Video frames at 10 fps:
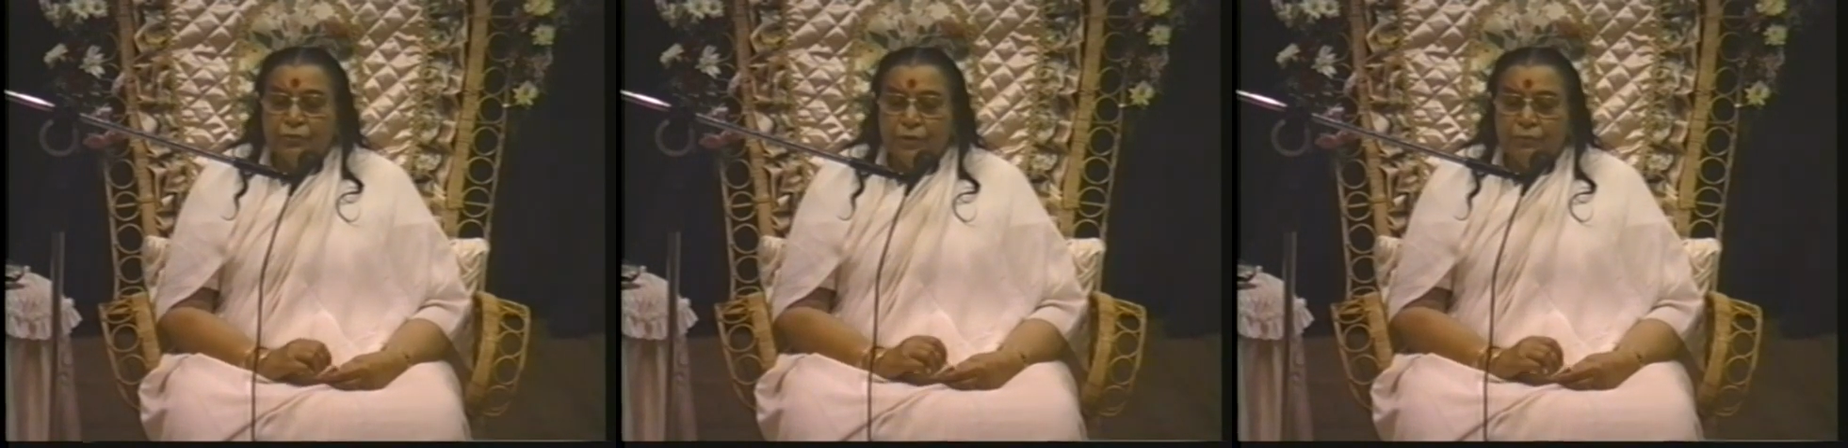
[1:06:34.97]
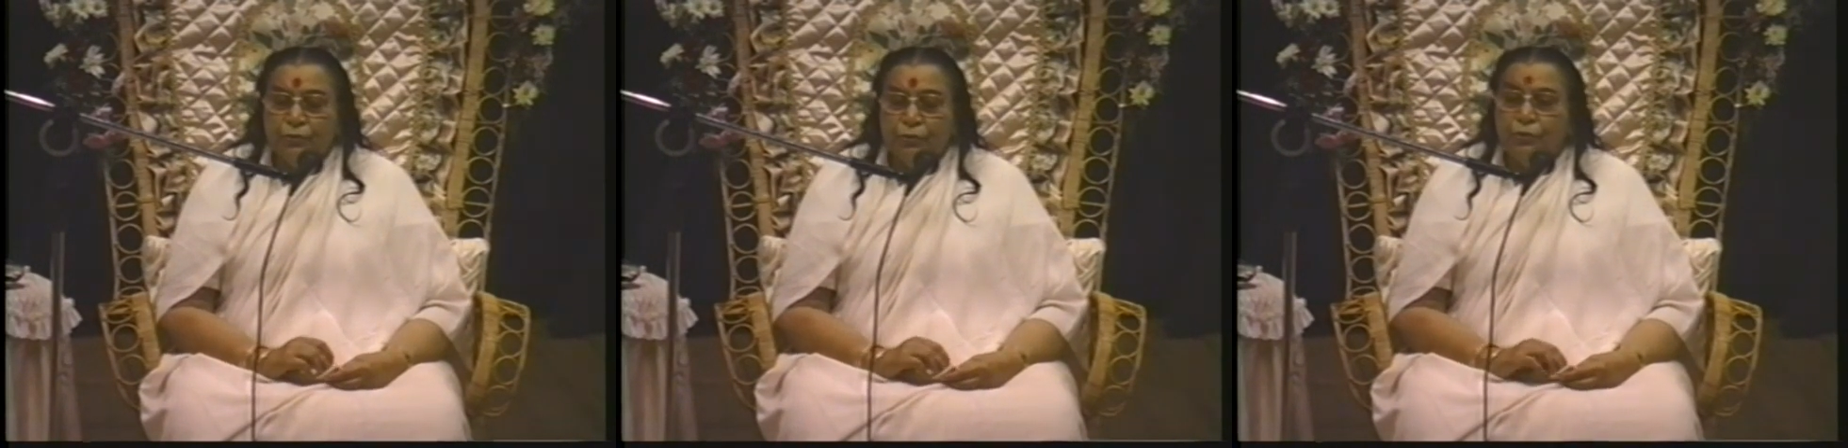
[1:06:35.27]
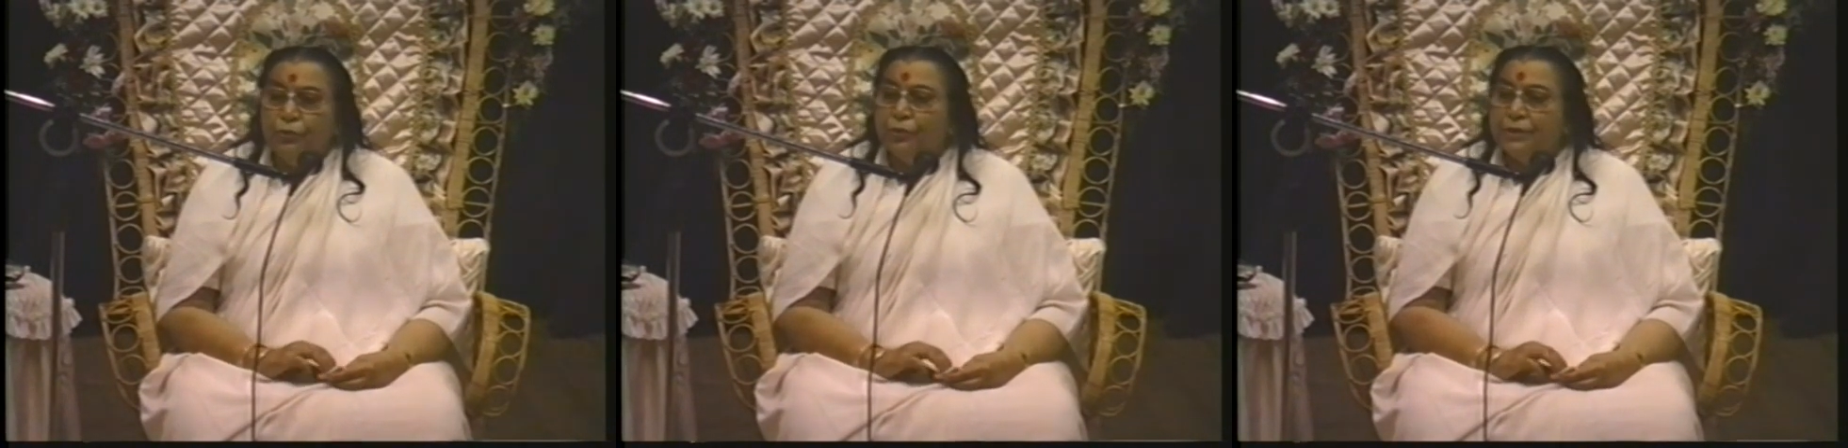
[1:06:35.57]
give you
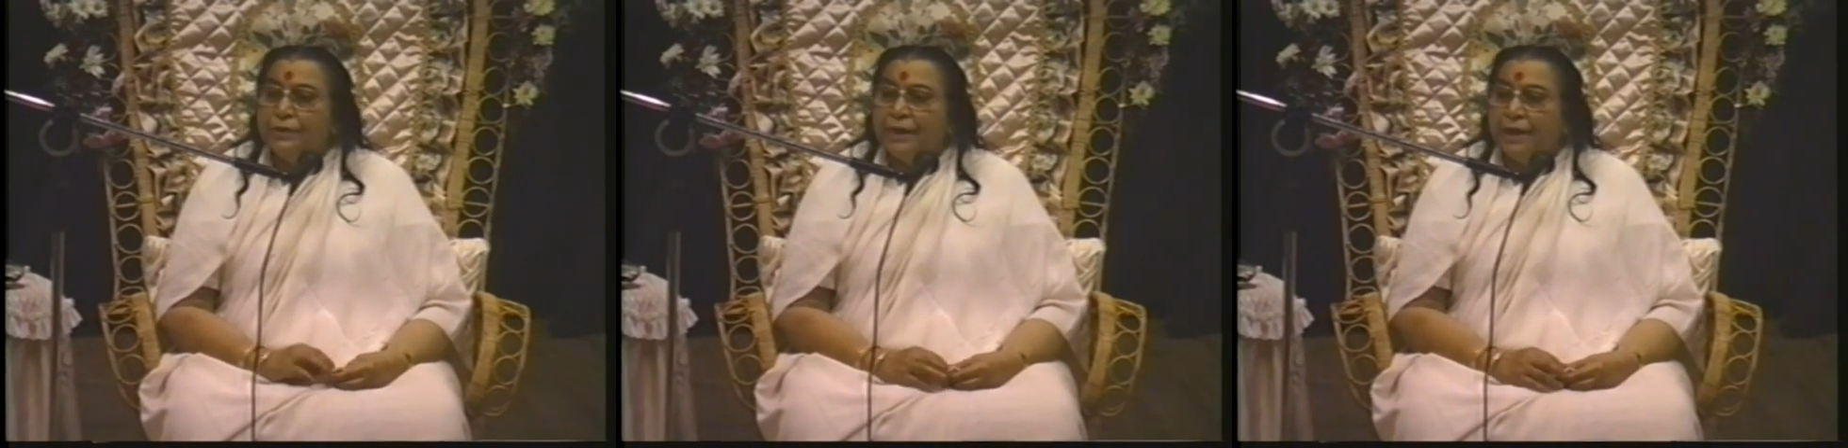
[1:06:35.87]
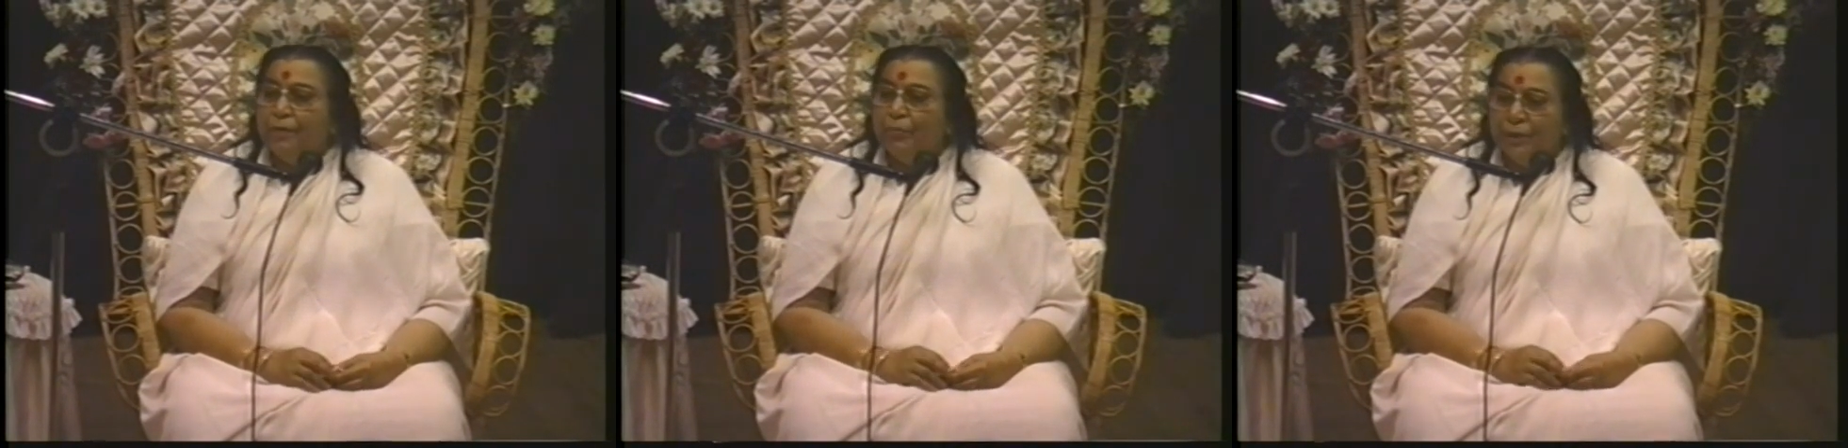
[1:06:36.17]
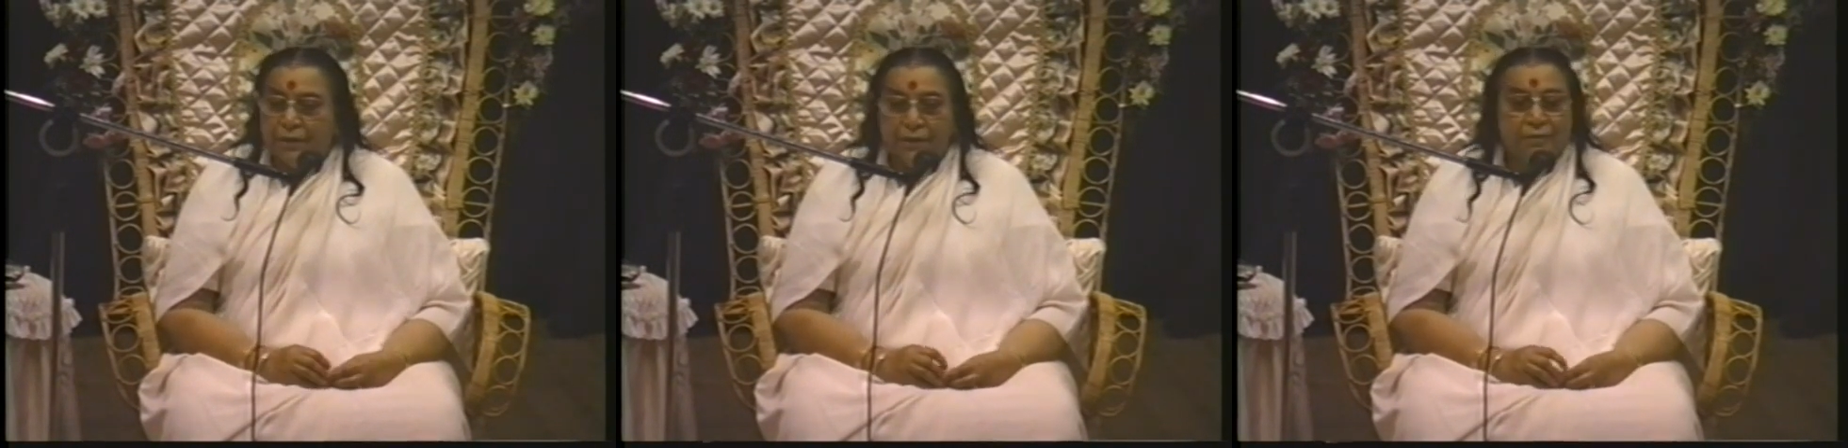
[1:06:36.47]
your second birth.